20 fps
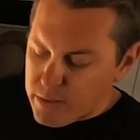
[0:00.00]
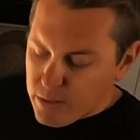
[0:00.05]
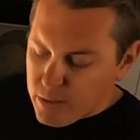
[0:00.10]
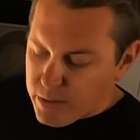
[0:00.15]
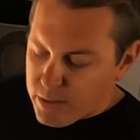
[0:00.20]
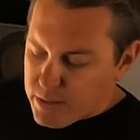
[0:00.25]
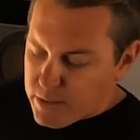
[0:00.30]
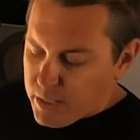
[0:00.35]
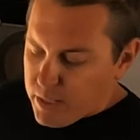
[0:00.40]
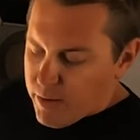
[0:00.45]
So
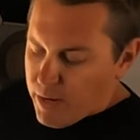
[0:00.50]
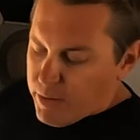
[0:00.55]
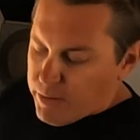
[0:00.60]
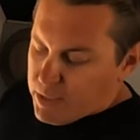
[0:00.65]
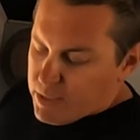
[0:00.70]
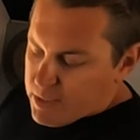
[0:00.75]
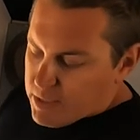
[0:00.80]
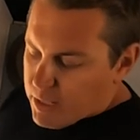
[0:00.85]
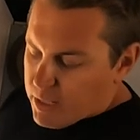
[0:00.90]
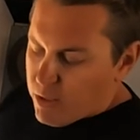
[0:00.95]
instead of having
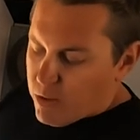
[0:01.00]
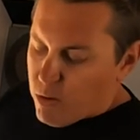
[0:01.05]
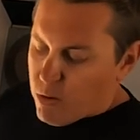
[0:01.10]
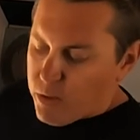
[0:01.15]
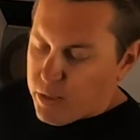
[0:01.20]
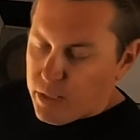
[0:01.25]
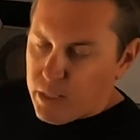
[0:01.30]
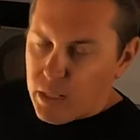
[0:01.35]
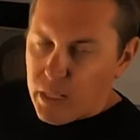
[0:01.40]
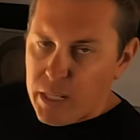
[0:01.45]
to stick it
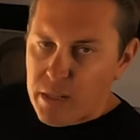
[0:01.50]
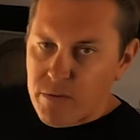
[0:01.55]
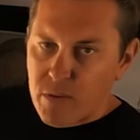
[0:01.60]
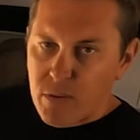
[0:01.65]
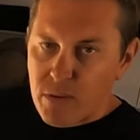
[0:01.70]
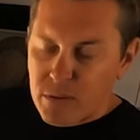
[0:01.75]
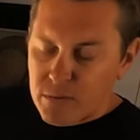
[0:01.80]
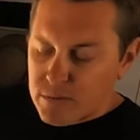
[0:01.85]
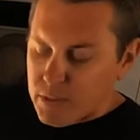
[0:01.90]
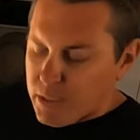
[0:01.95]
on and leave it
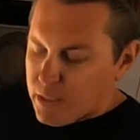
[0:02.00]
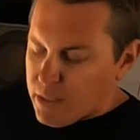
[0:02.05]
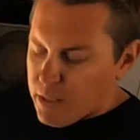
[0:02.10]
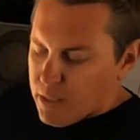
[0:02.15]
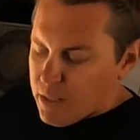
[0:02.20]
on,